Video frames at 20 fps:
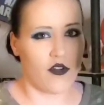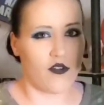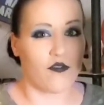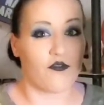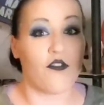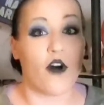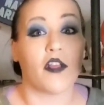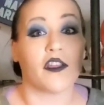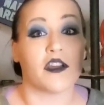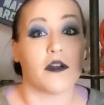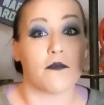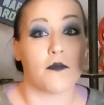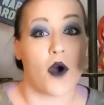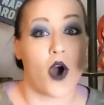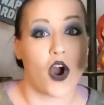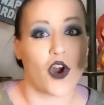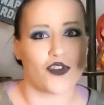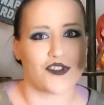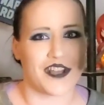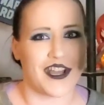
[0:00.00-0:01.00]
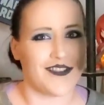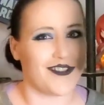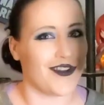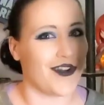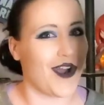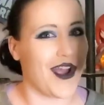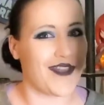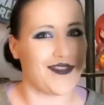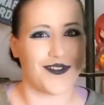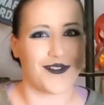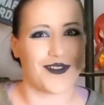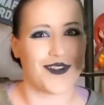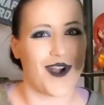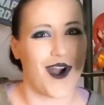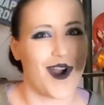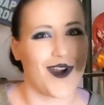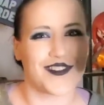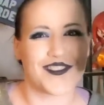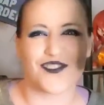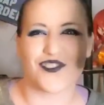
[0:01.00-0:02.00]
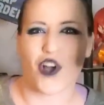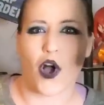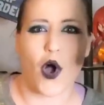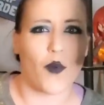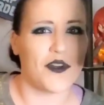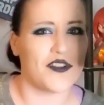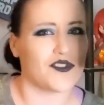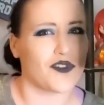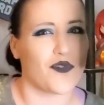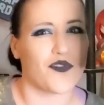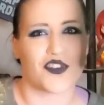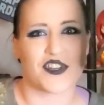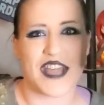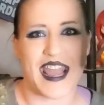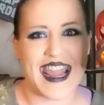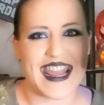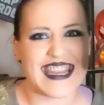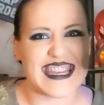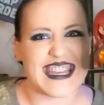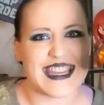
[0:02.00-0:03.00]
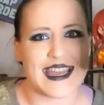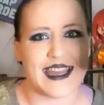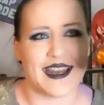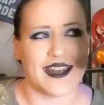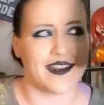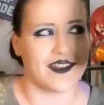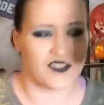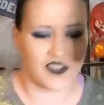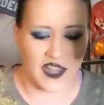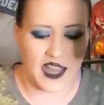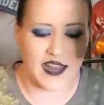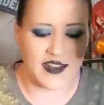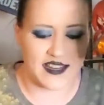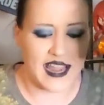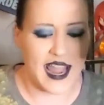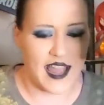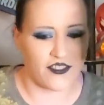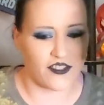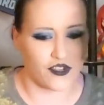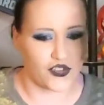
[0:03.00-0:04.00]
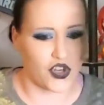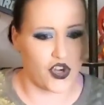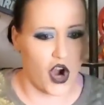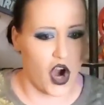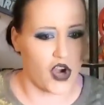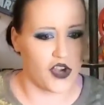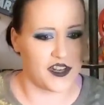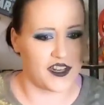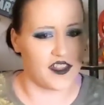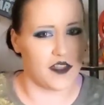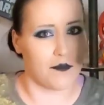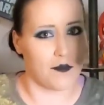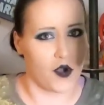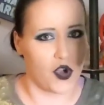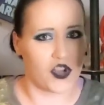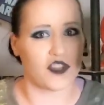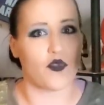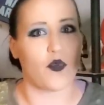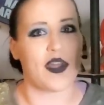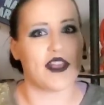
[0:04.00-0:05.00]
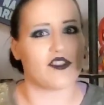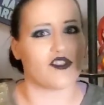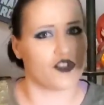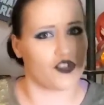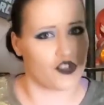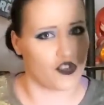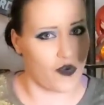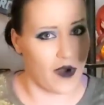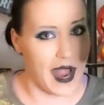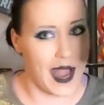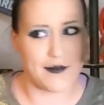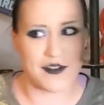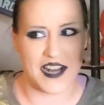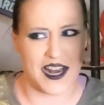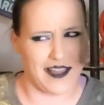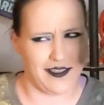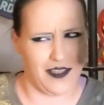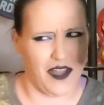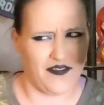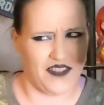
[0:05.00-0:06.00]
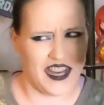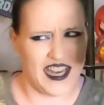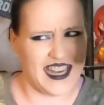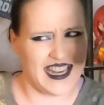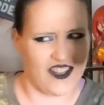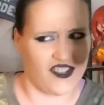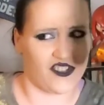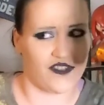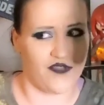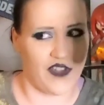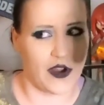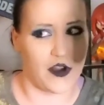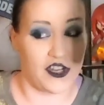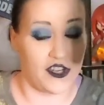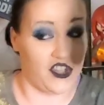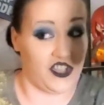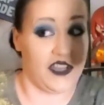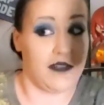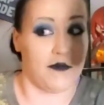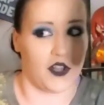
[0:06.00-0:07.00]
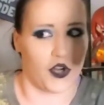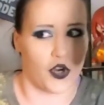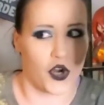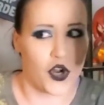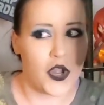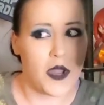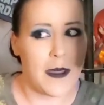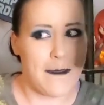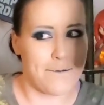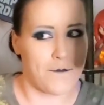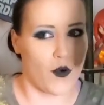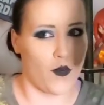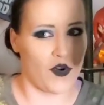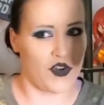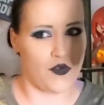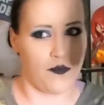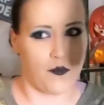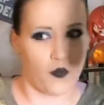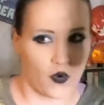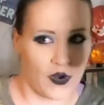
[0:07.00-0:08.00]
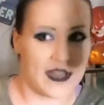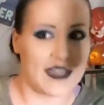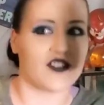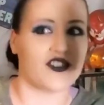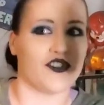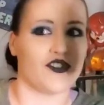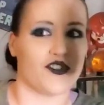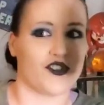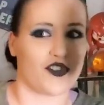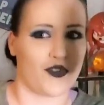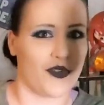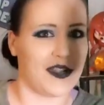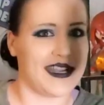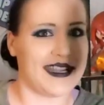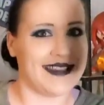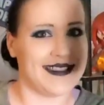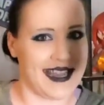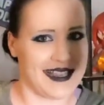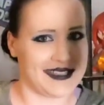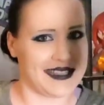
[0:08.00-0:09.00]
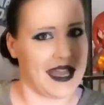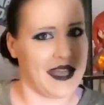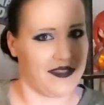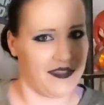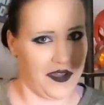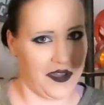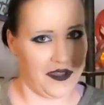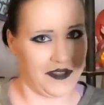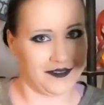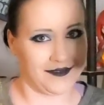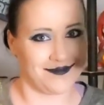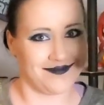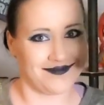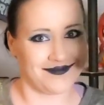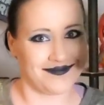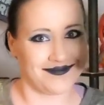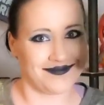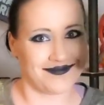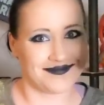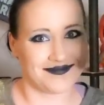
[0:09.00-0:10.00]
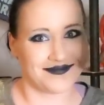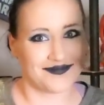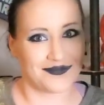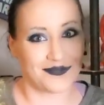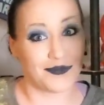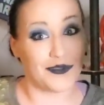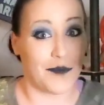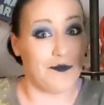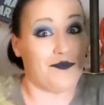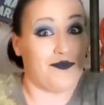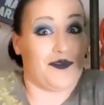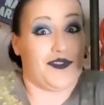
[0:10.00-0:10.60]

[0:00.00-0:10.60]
falling apart, and the garden's always overtaking it. And yeah, there's a garden in the book and the way it's described, and I love it, and it's very similar. But when you bring it to the screen, that's on the